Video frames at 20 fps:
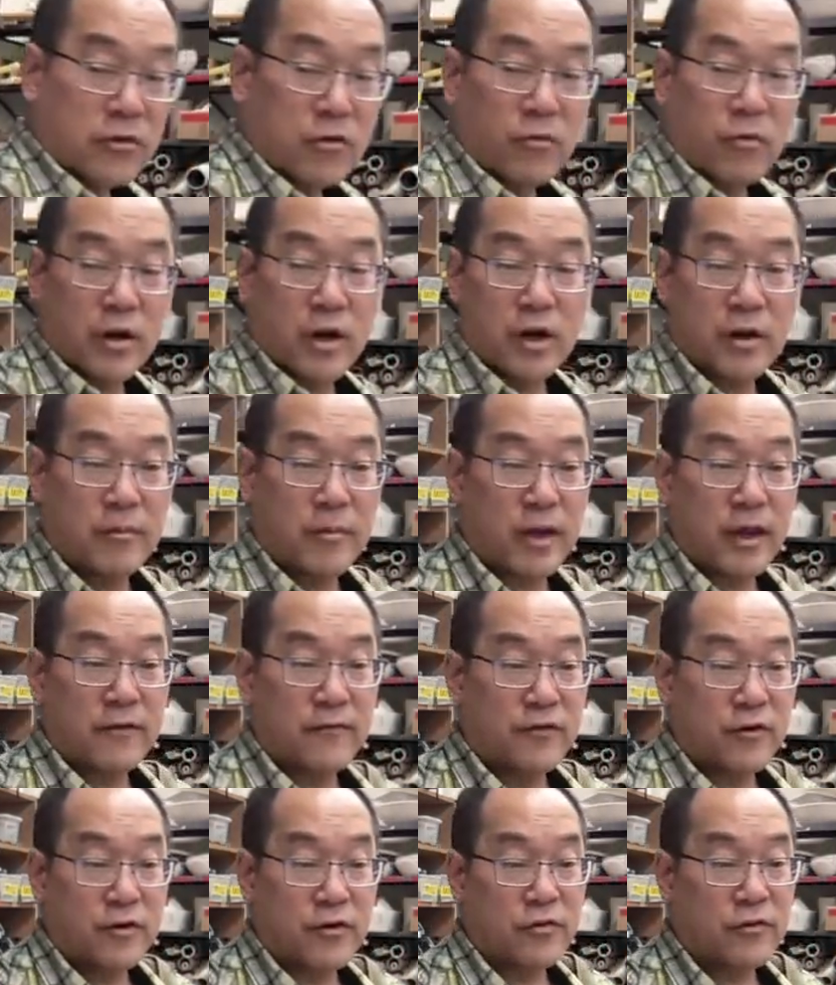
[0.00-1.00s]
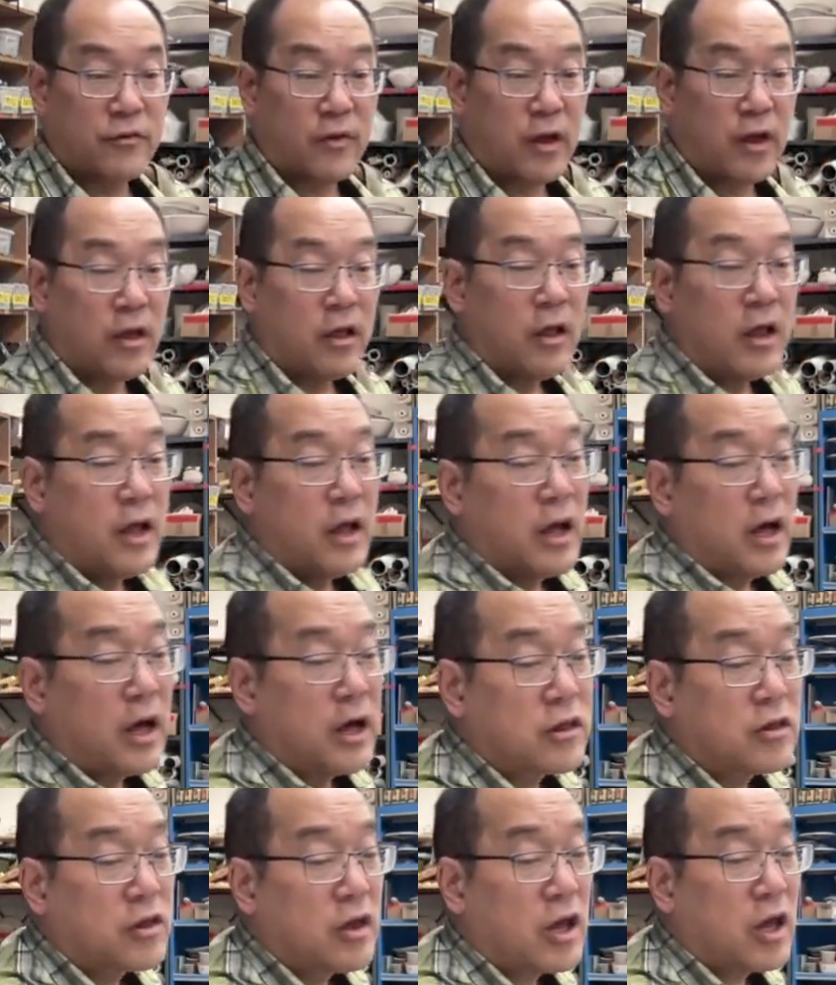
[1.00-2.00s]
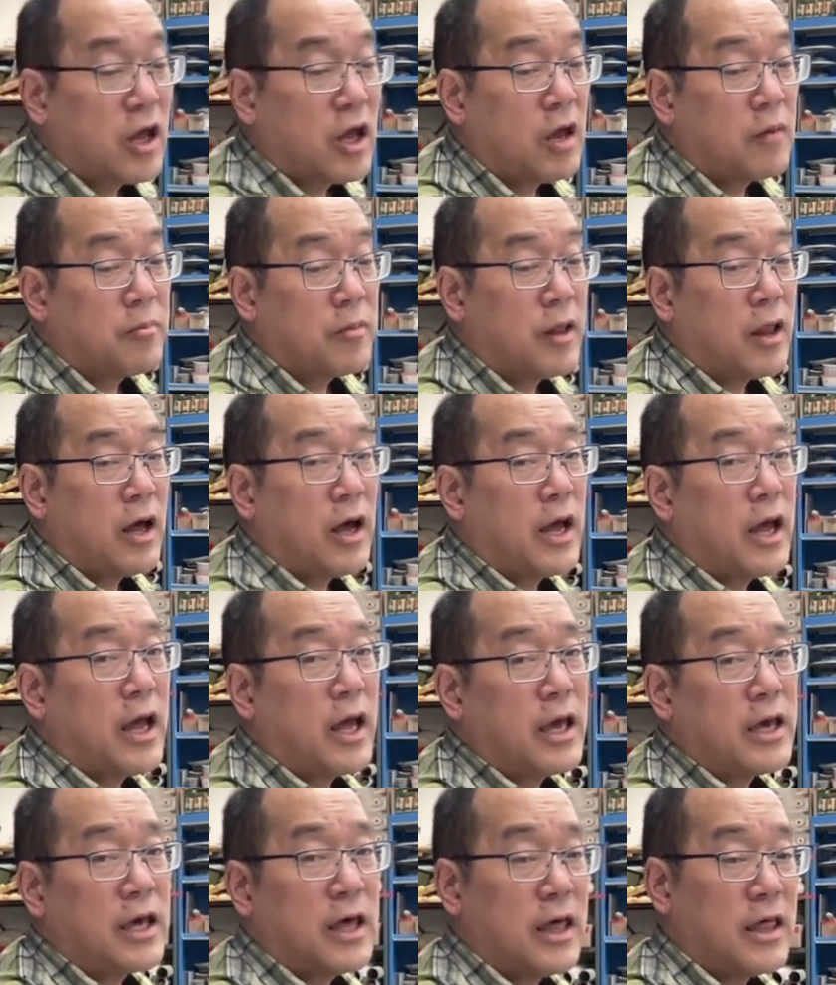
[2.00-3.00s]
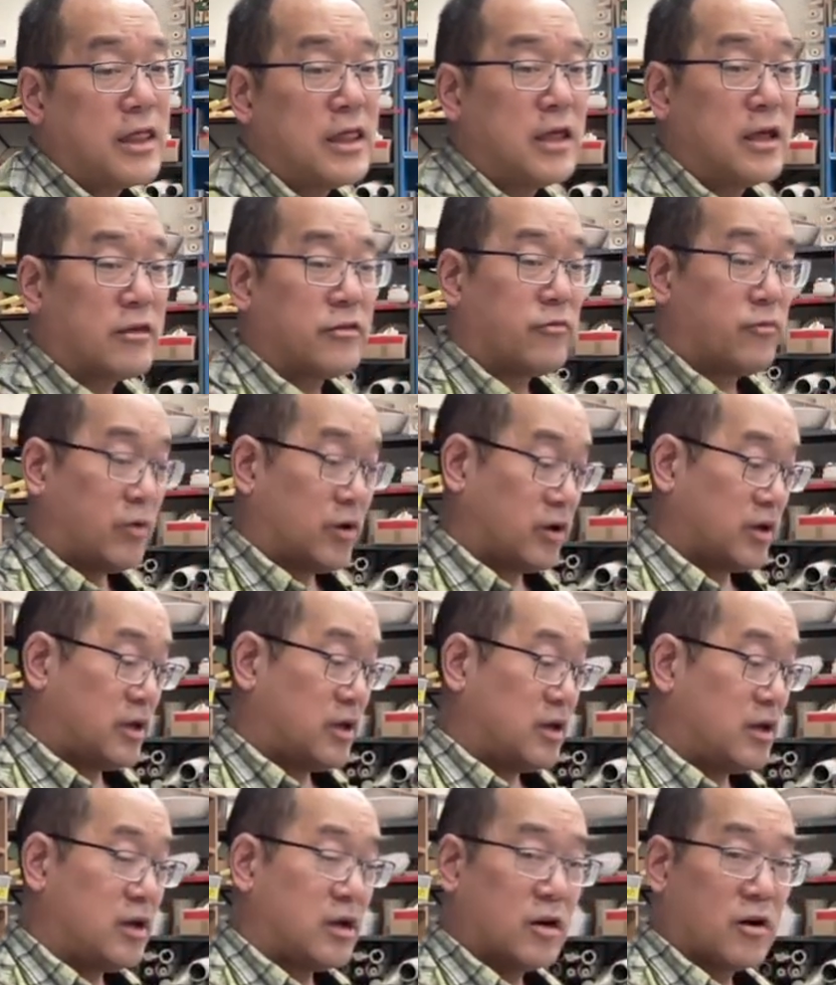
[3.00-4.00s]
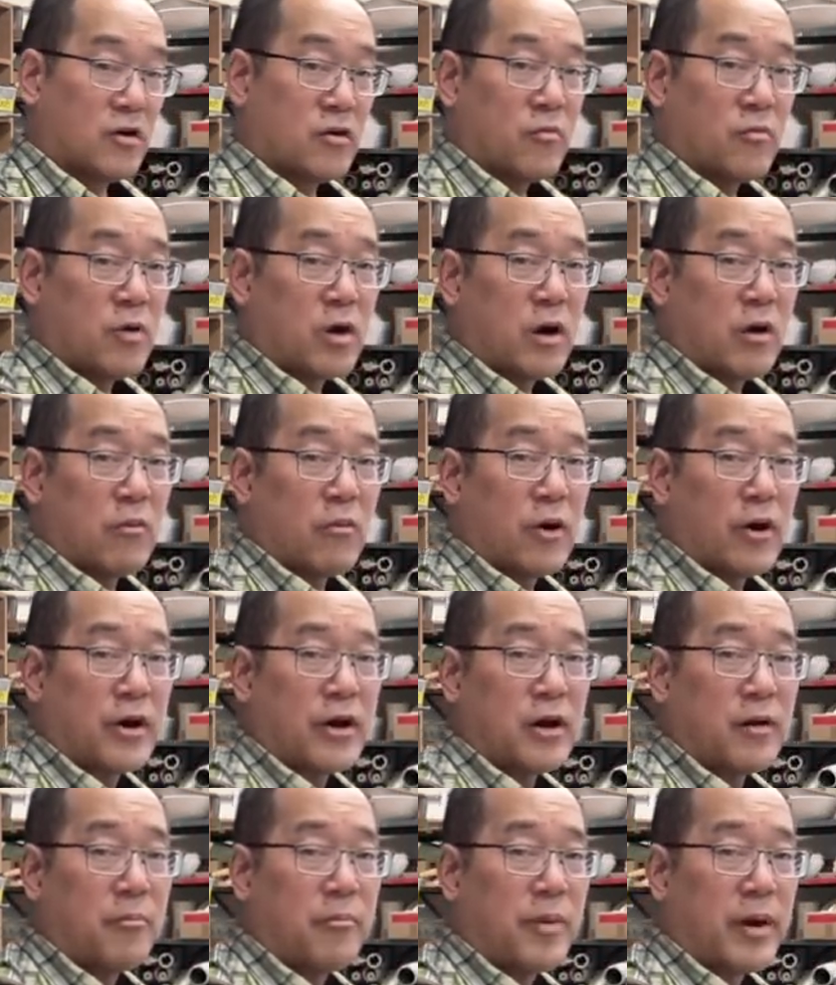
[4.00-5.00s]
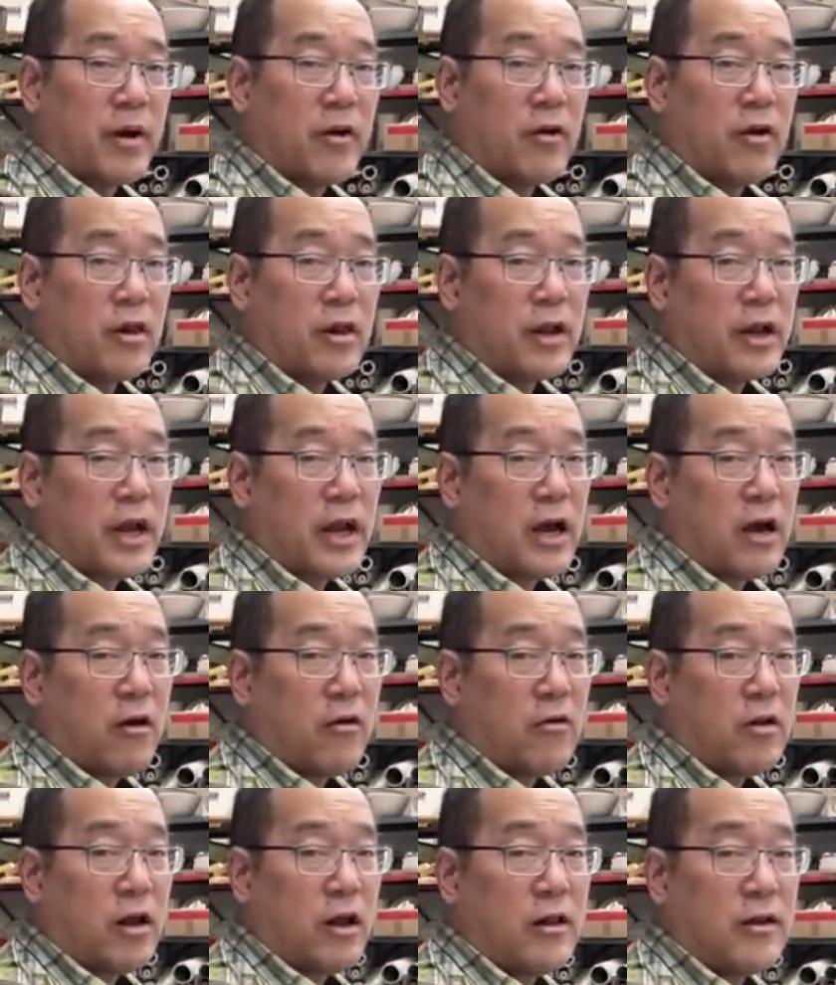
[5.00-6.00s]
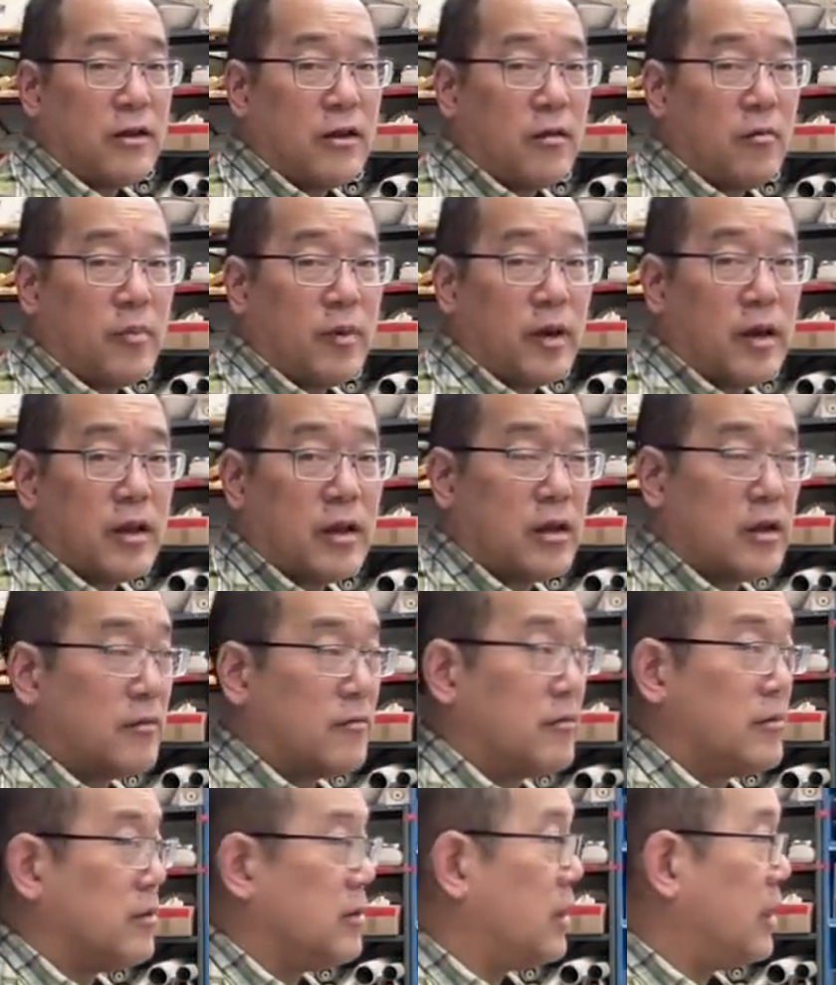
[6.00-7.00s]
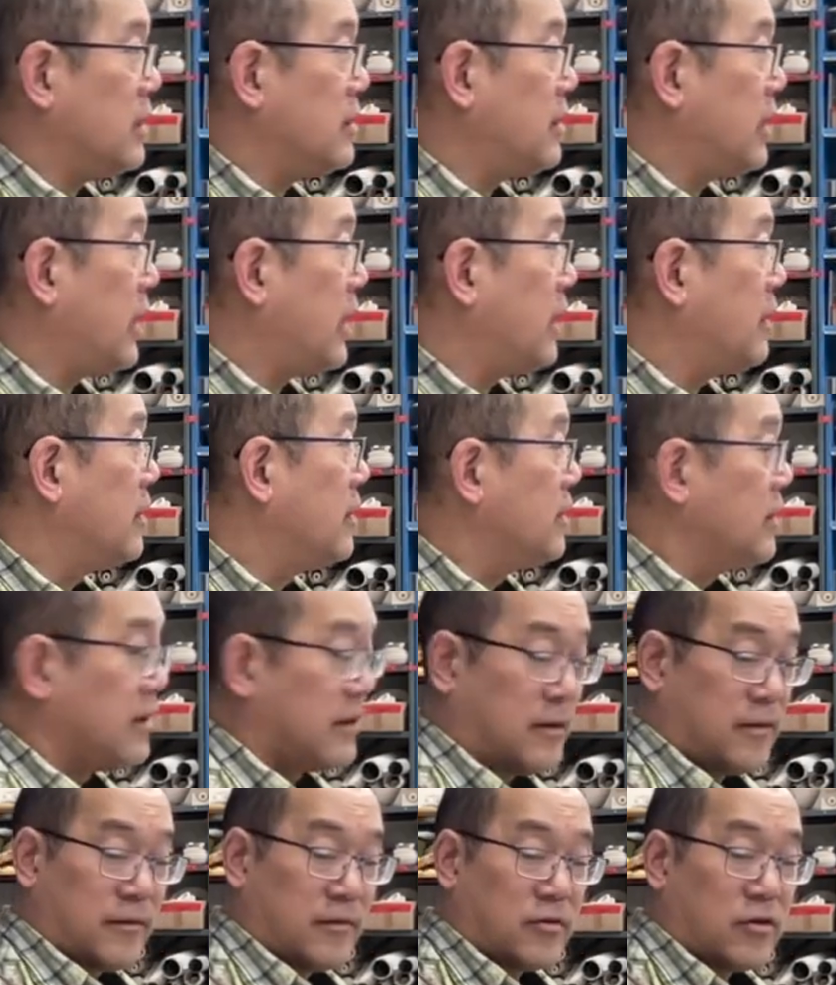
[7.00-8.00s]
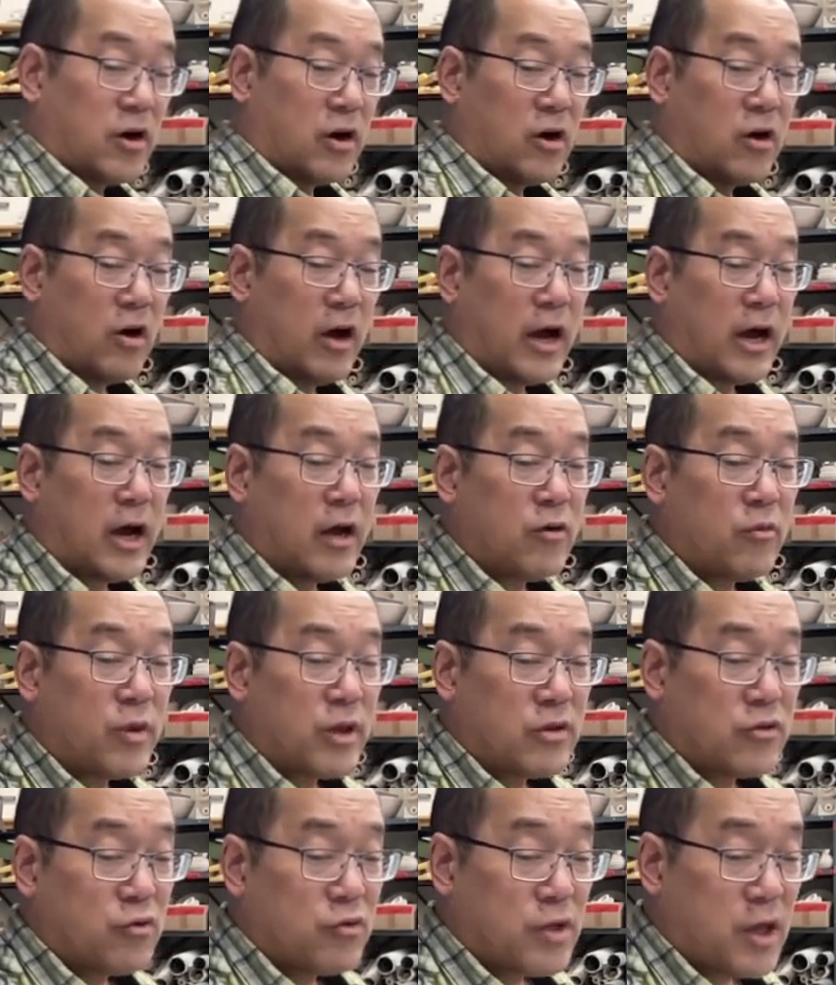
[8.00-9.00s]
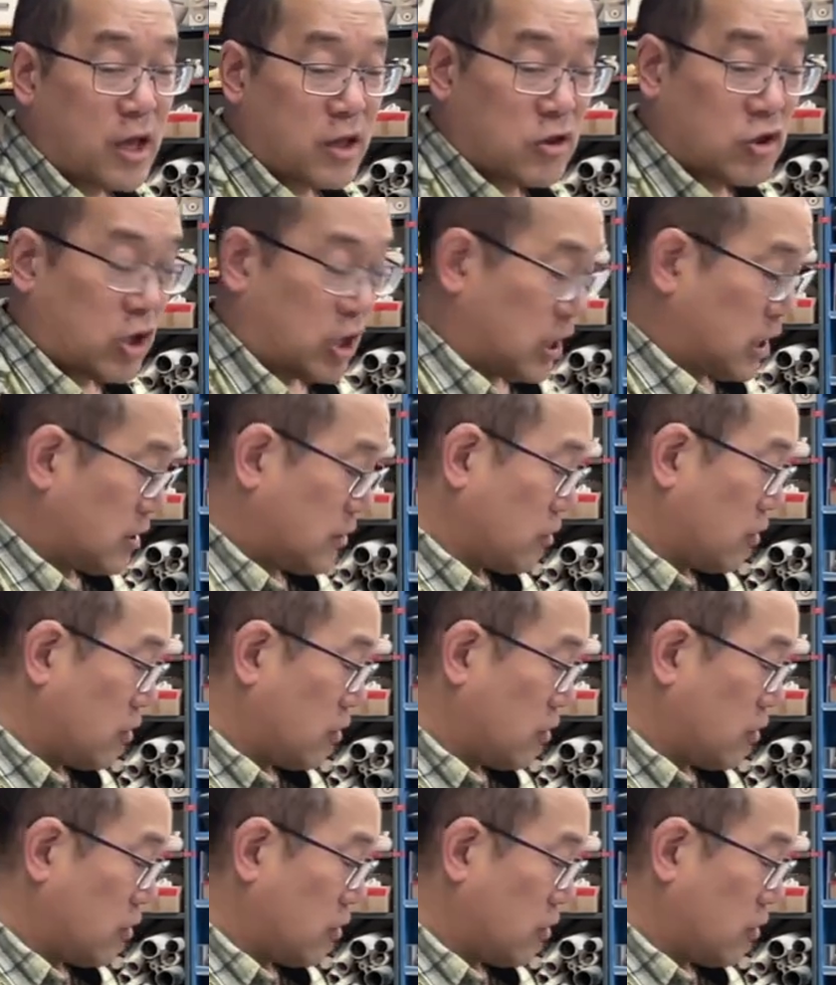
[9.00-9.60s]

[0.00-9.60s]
So we're gonna make, first of all, a shape like this one here, where we're gonna barrel it out a little bit like that. So how do we do that, John?